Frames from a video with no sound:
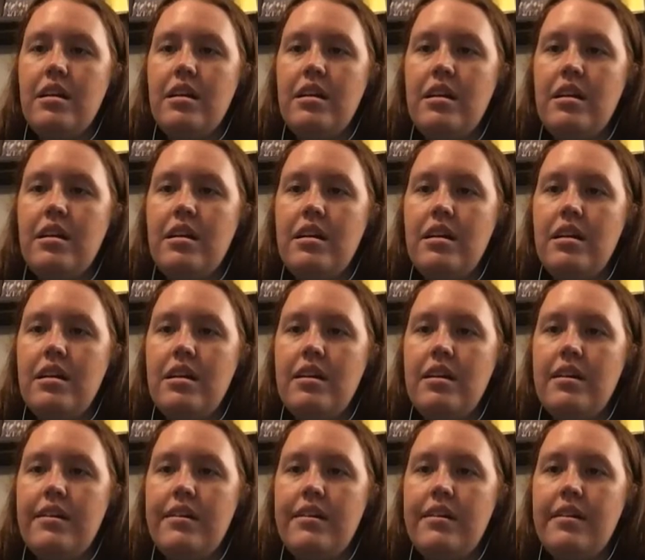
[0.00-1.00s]

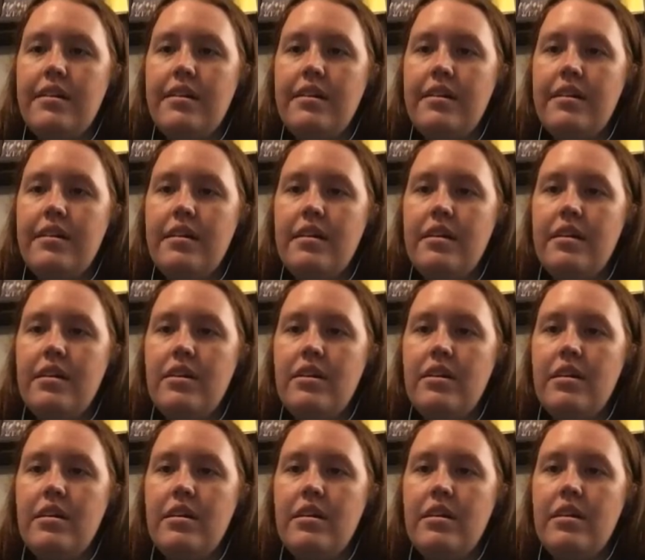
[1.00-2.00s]

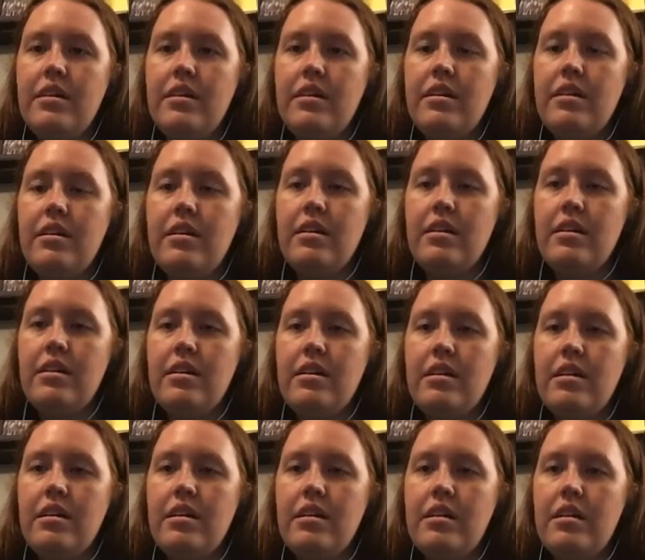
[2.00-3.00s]

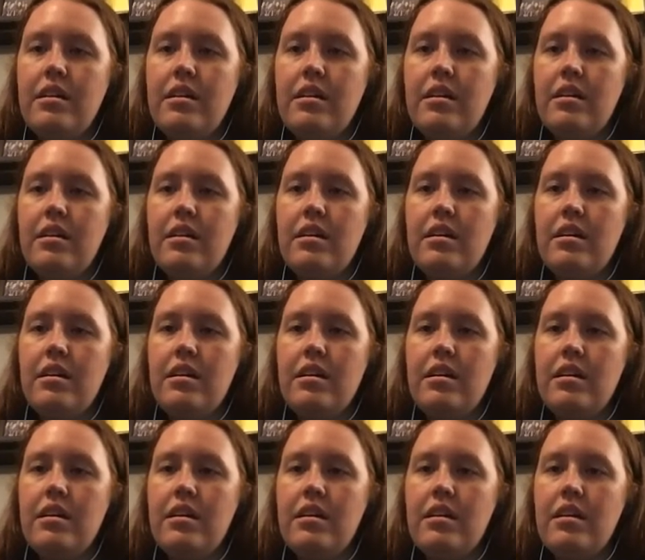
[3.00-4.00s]

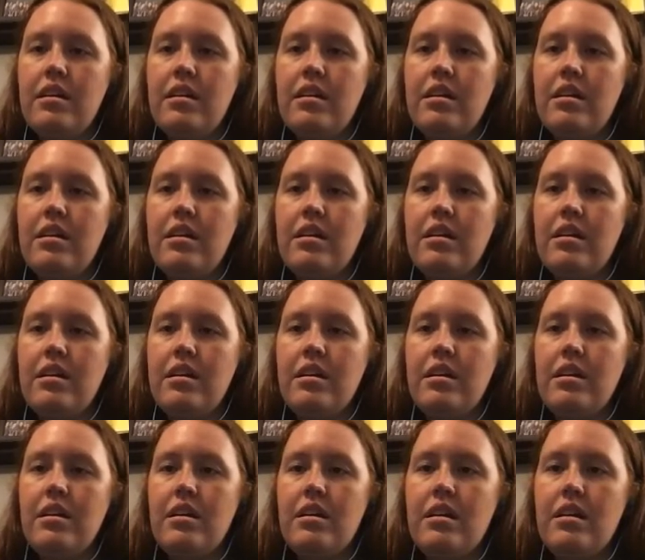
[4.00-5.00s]

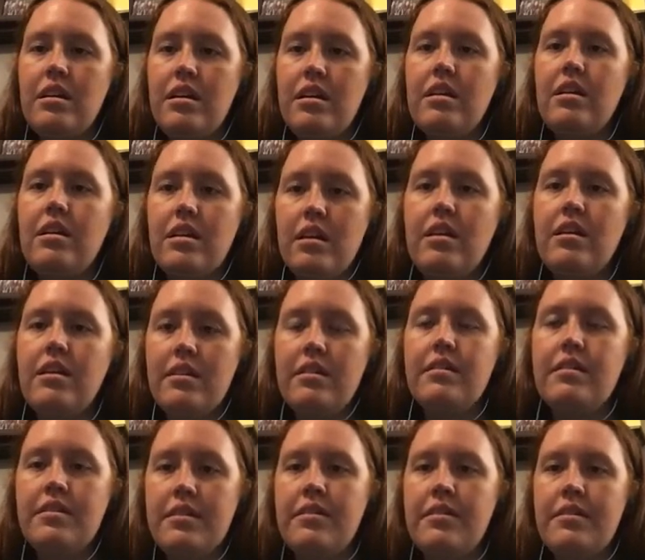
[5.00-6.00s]

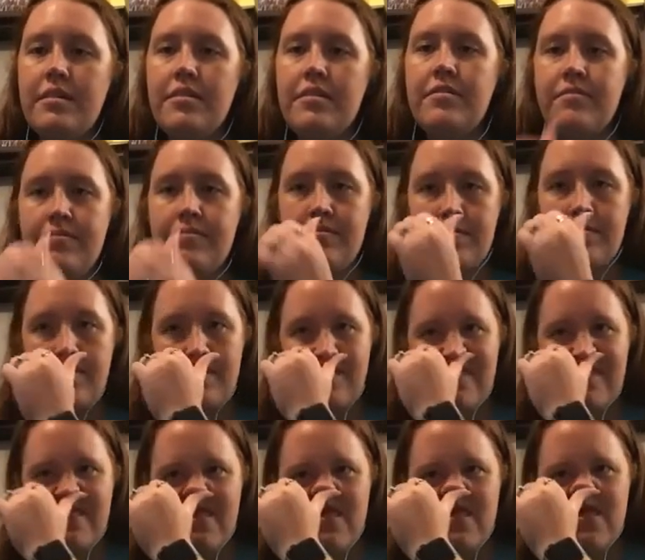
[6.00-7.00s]

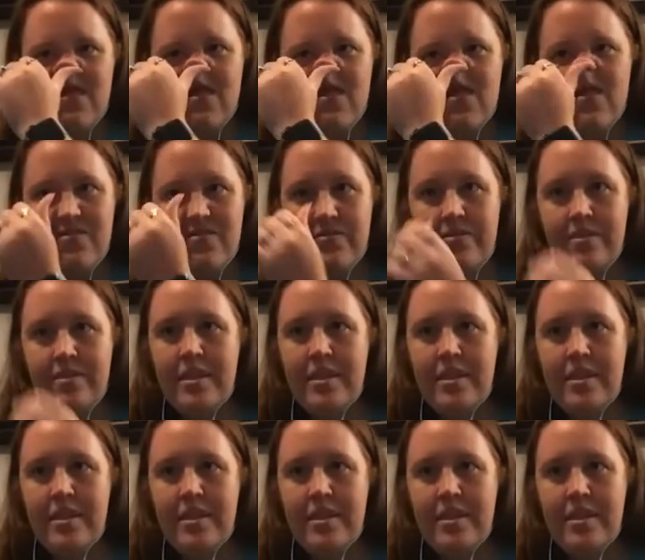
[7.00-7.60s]
No words are spoken by the person on screen.